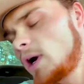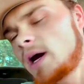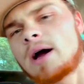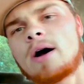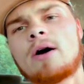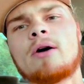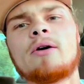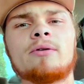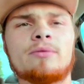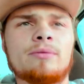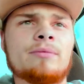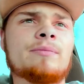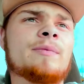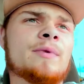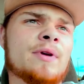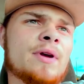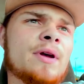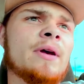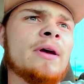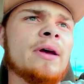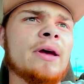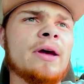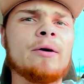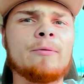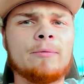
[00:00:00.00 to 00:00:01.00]
gonna
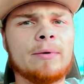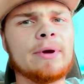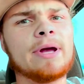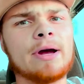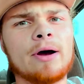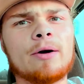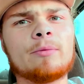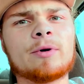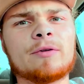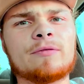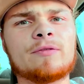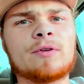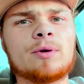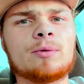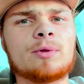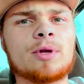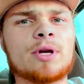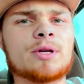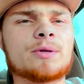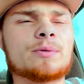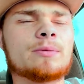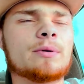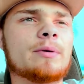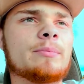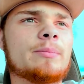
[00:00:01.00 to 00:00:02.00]
review
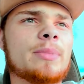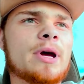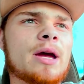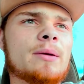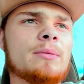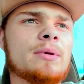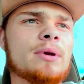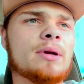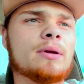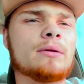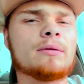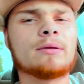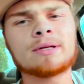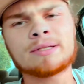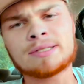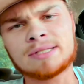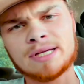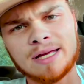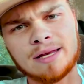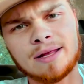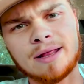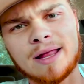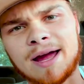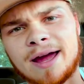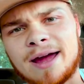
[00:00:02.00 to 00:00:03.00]
this one, baby. Let's get
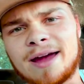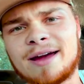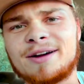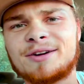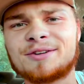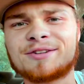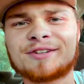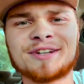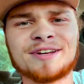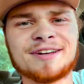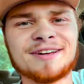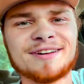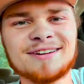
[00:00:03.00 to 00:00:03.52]
to the house.